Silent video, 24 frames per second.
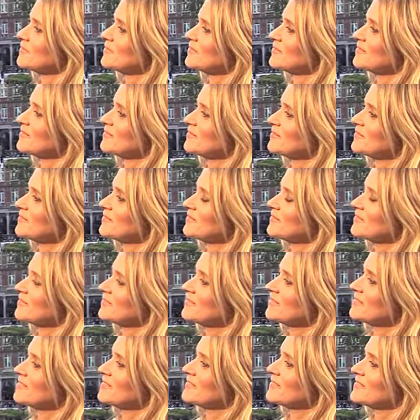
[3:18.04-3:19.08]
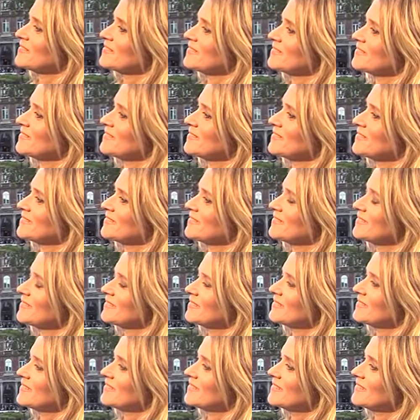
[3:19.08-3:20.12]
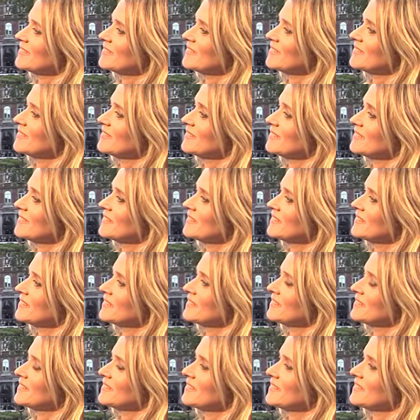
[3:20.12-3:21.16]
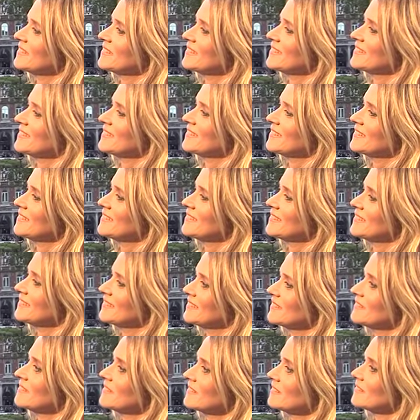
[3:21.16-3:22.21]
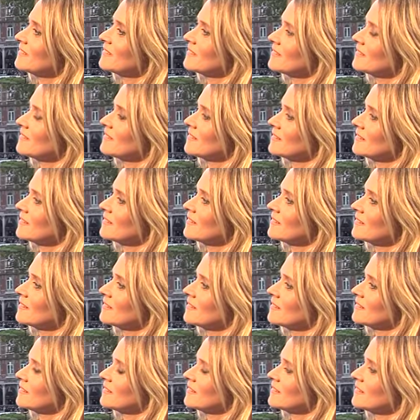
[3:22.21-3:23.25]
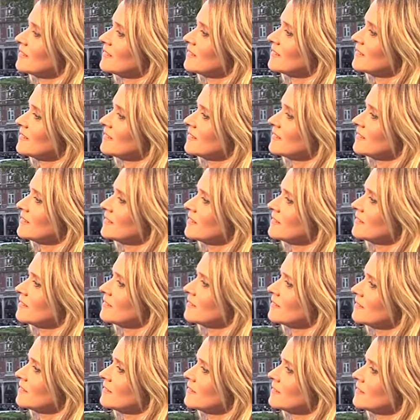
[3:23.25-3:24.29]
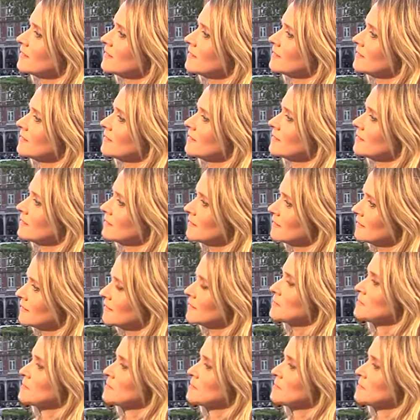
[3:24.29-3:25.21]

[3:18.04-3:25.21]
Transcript: The person shown says nothing.